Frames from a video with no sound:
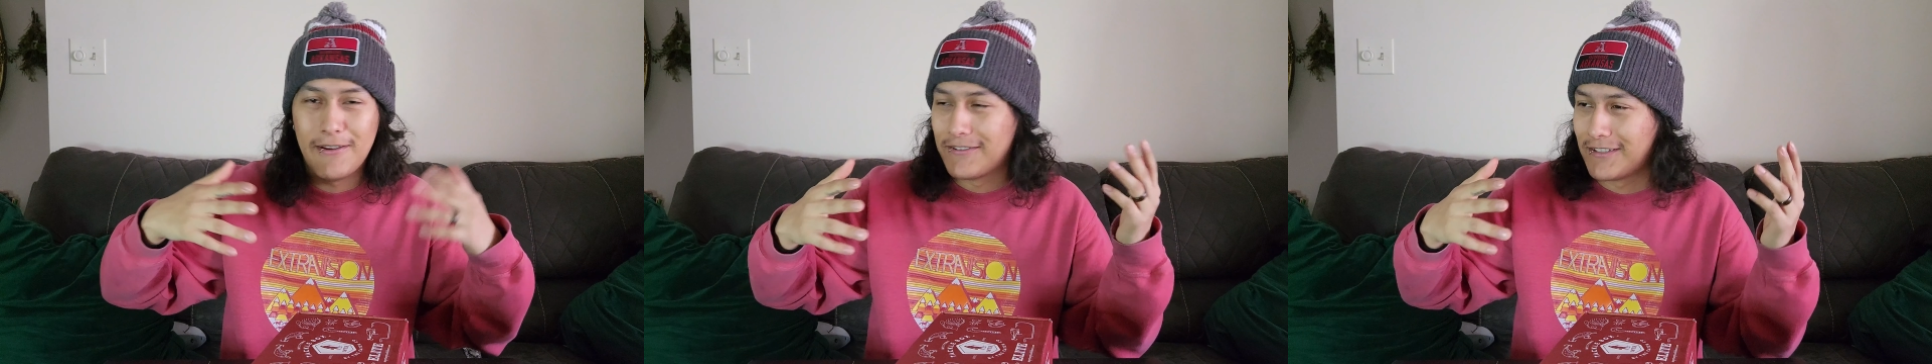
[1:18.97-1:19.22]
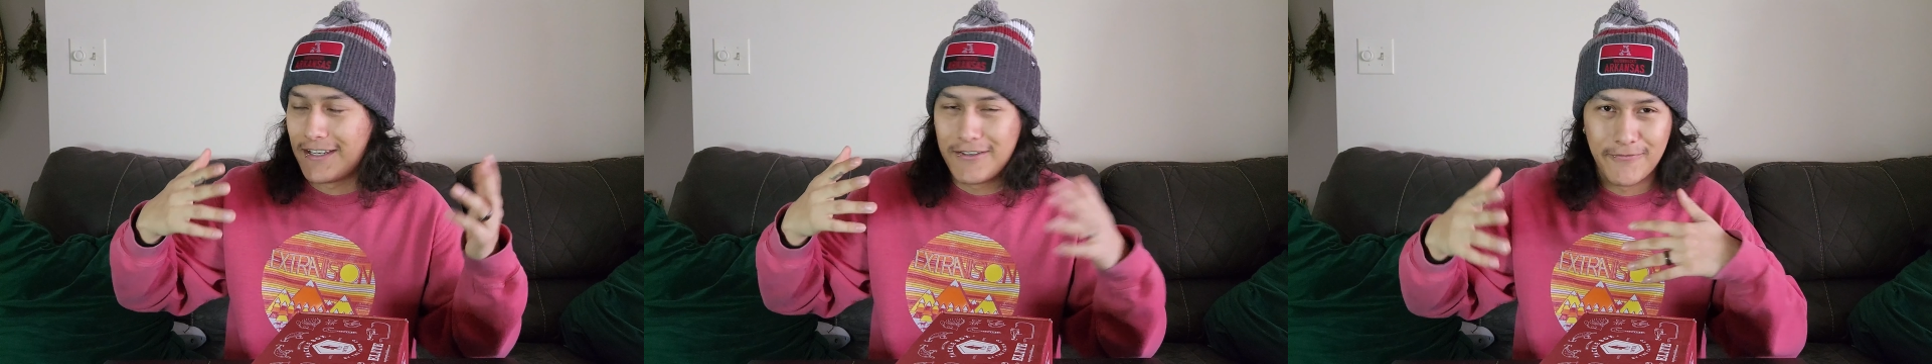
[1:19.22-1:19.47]
We
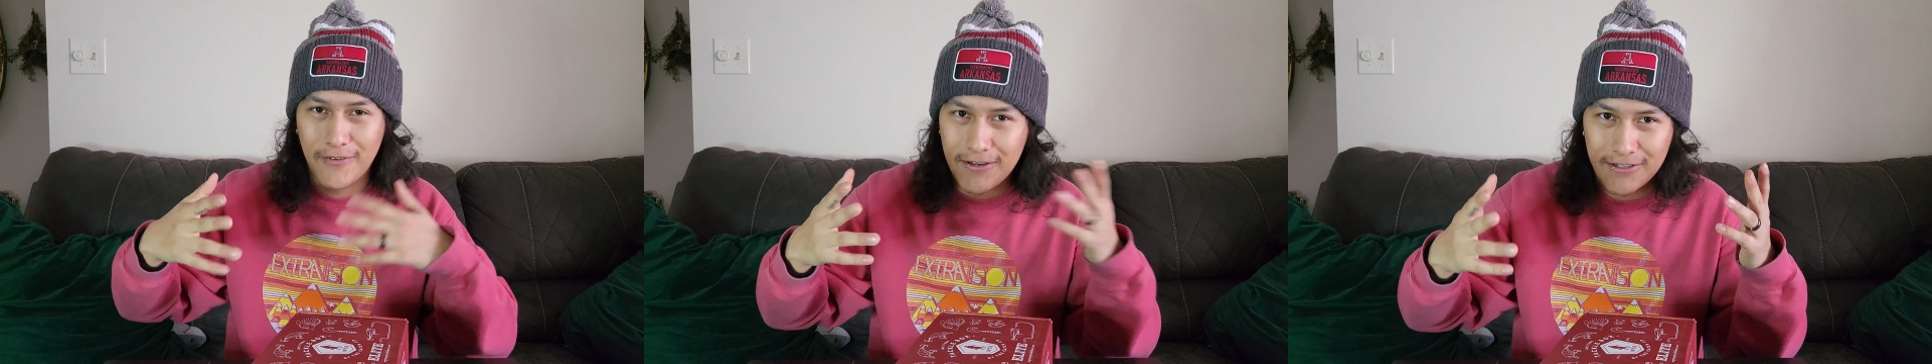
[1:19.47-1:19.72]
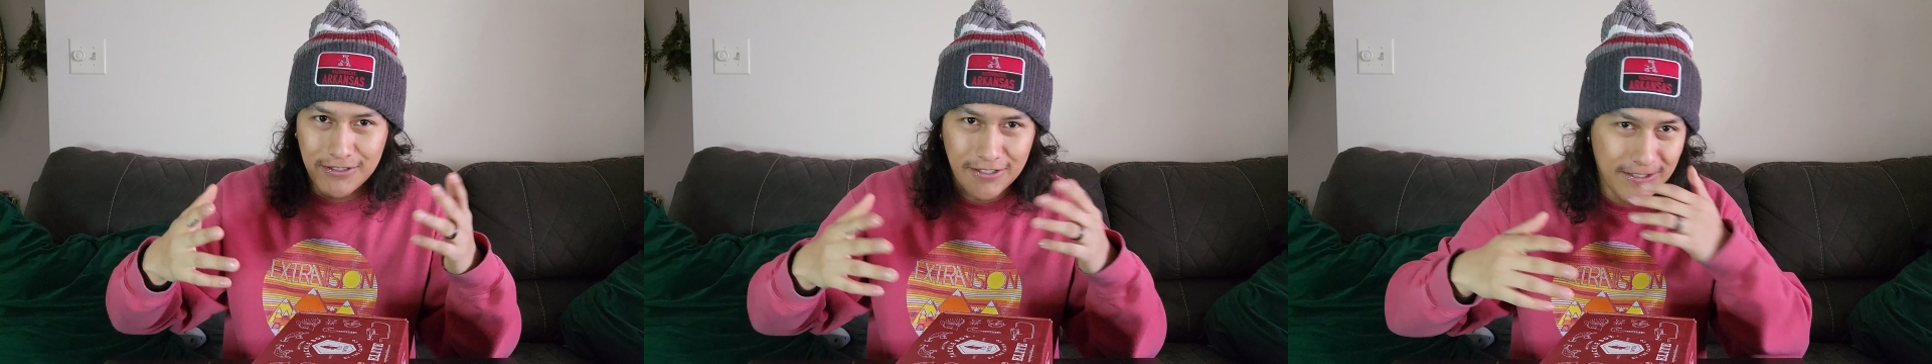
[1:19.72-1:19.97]
also got new
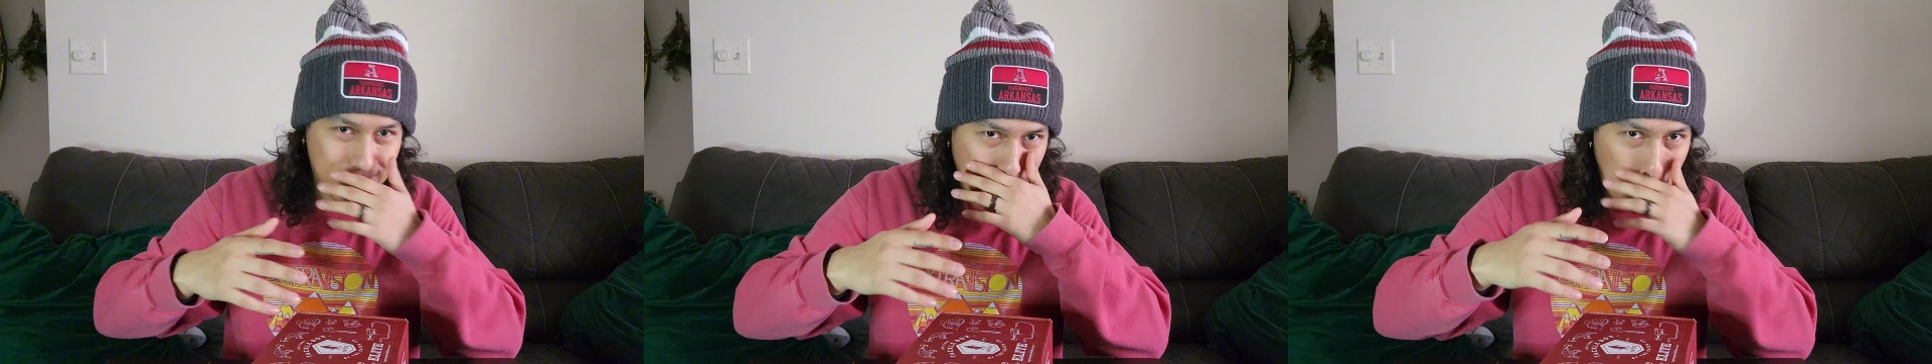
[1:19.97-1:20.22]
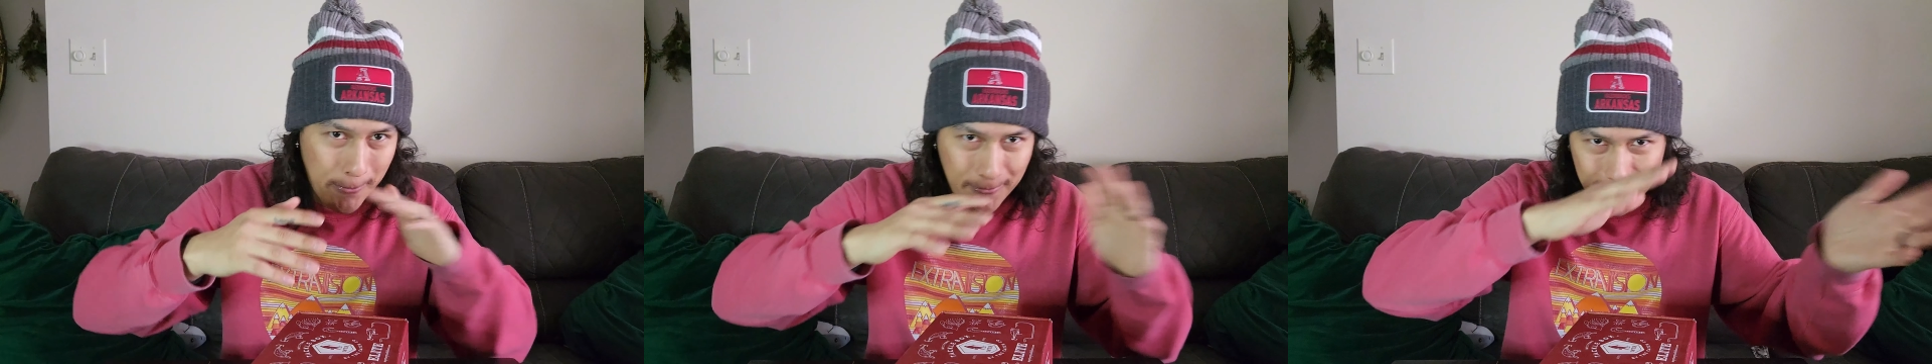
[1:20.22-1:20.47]
furniture,
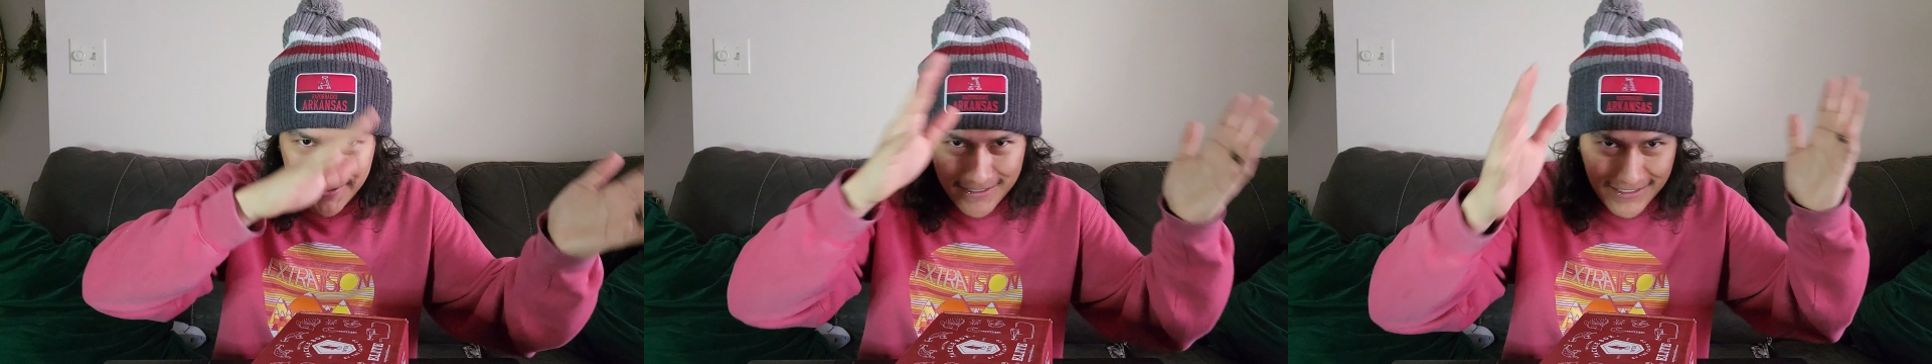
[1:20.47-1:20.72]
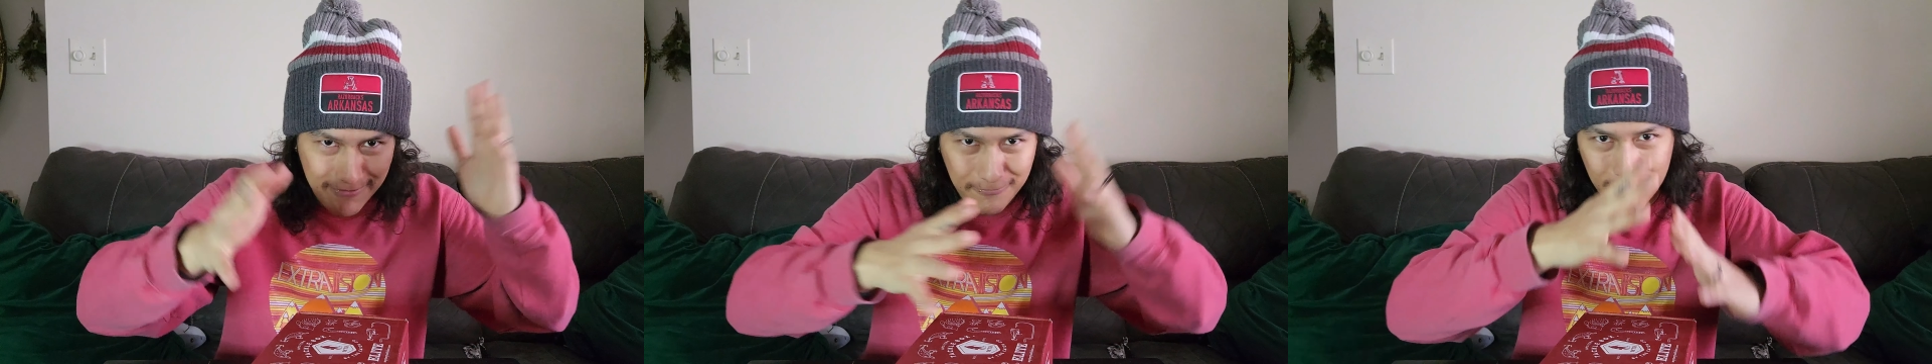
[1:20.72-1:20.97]
so
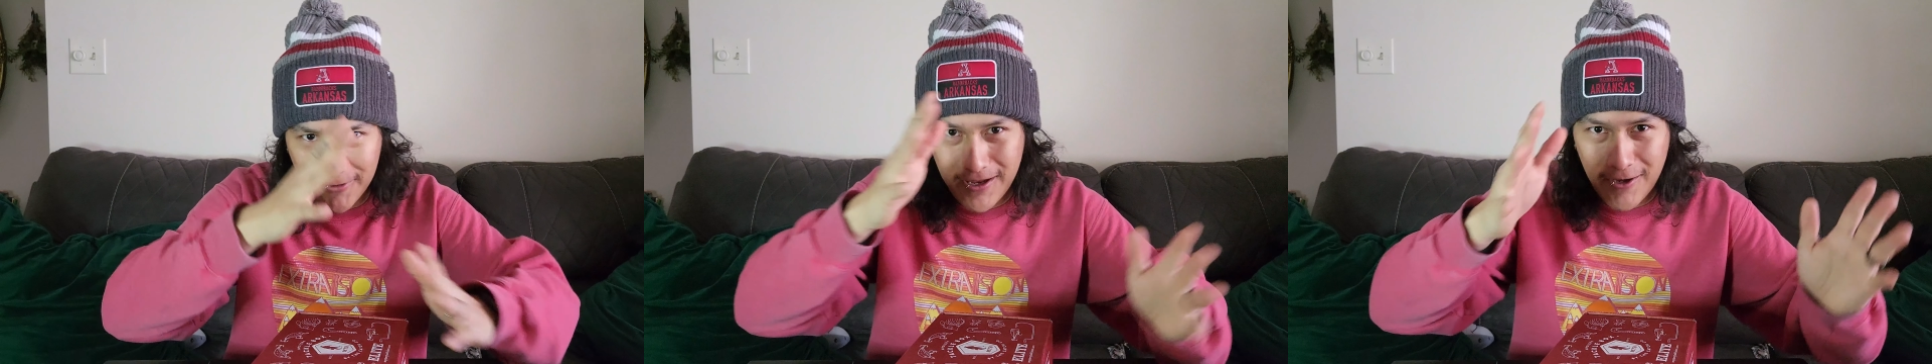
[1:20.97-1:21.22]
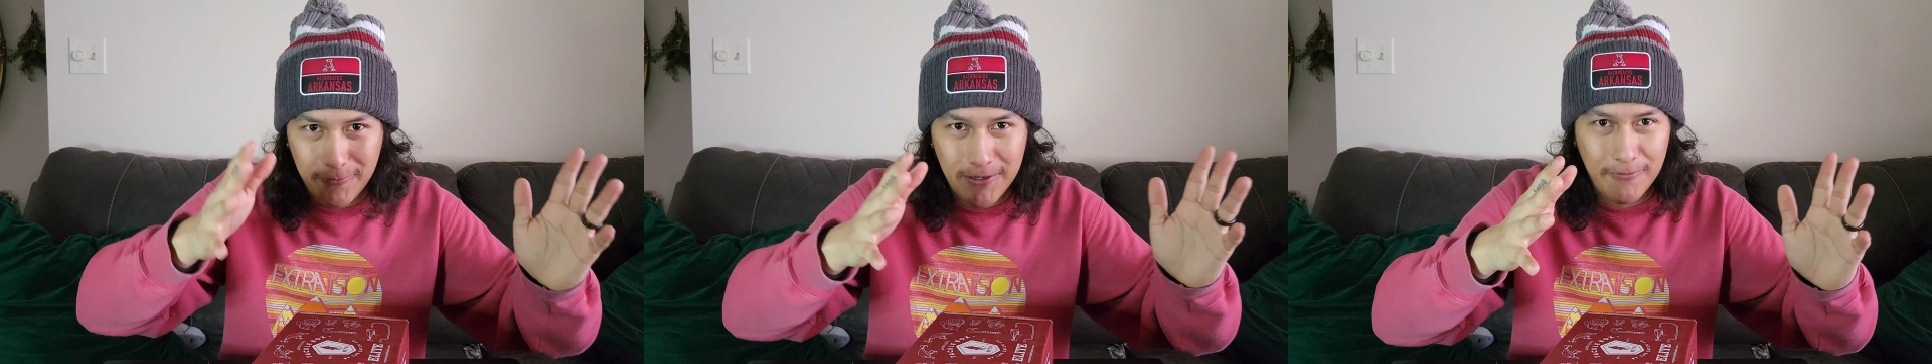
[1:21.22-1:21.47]
we're
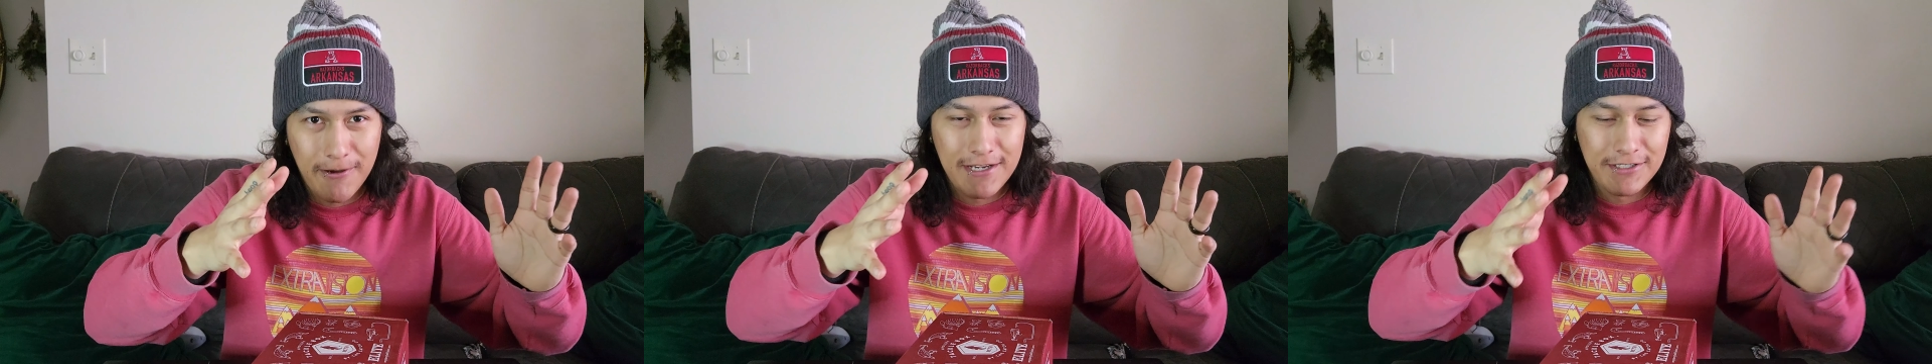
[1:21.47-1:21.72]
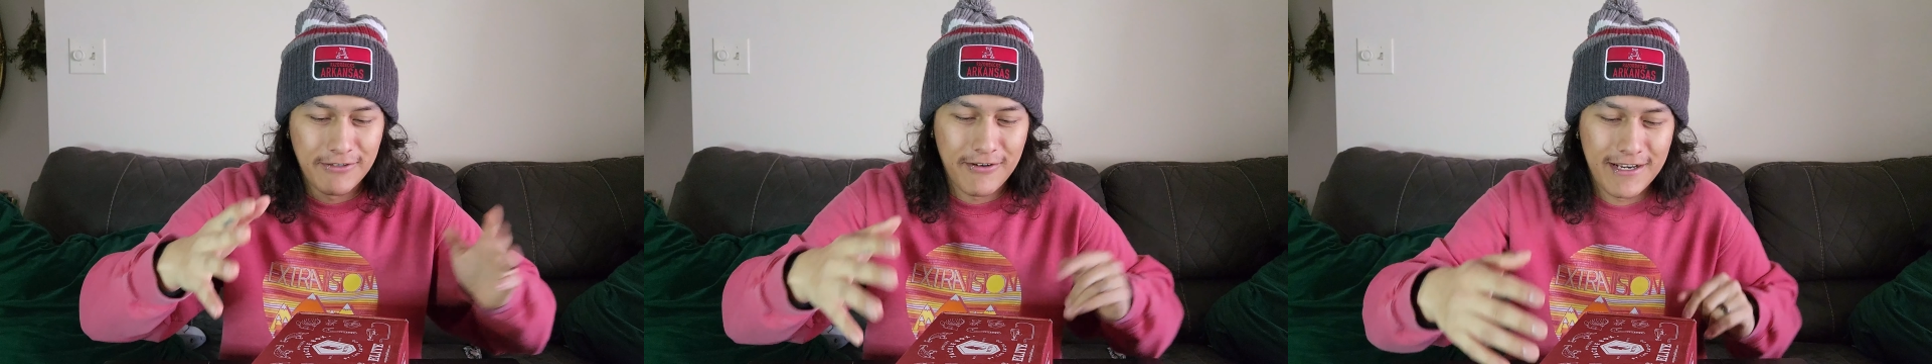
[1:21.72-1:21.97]
kind of
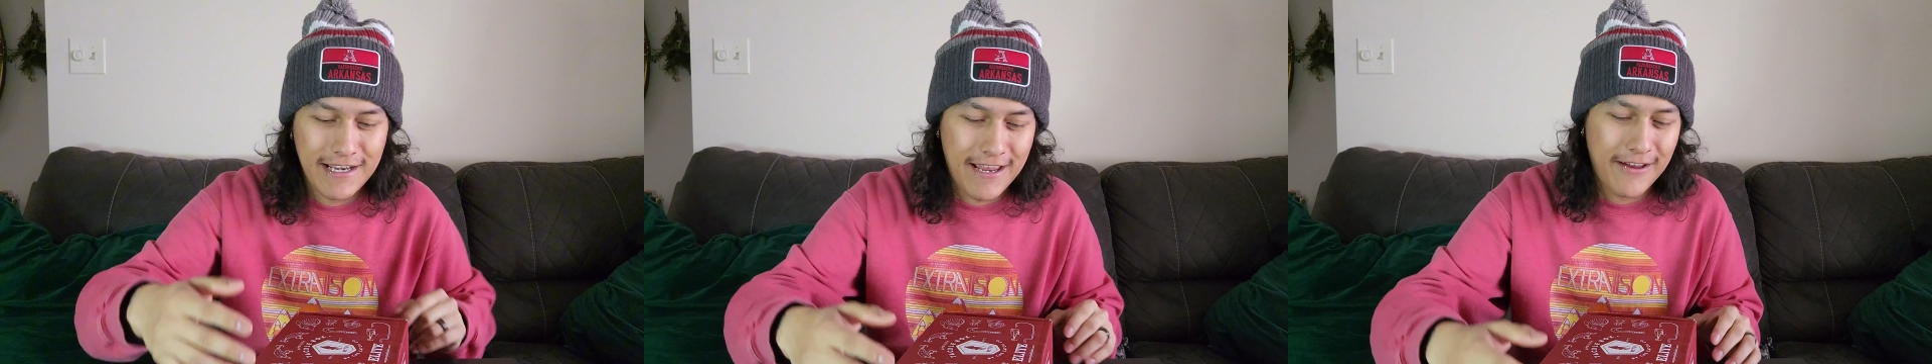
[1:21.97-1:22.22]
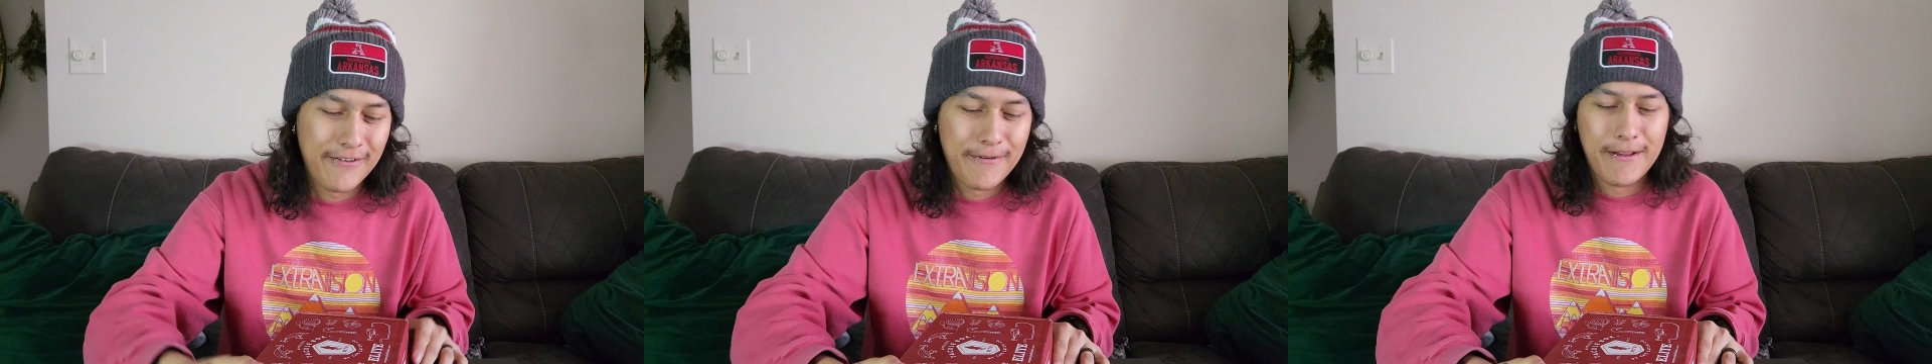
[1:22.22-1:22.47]
rearranging right
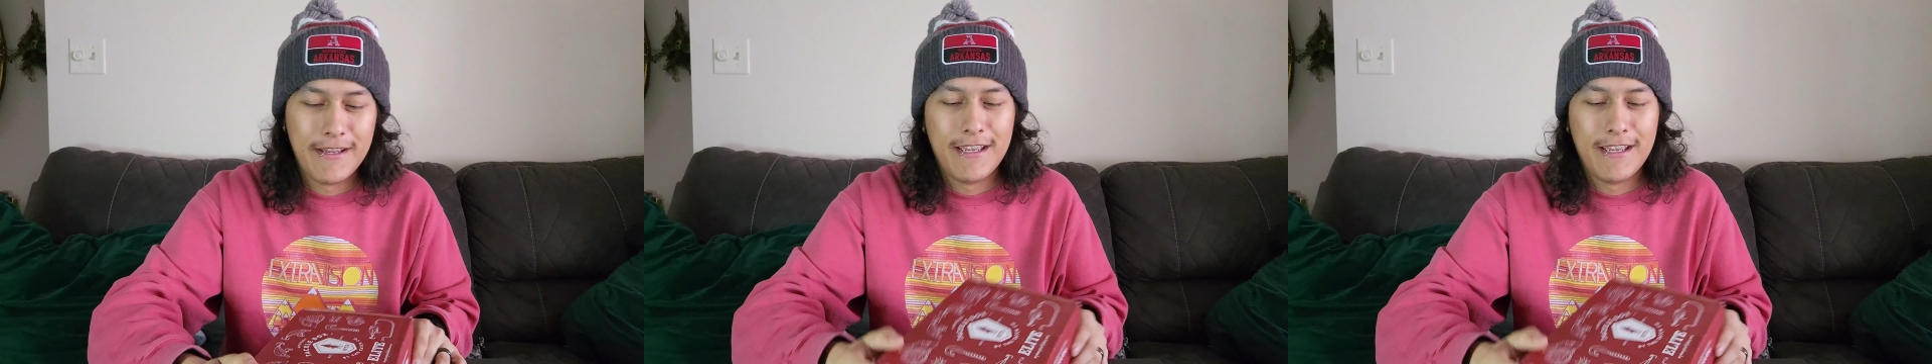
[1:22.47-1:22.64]
now.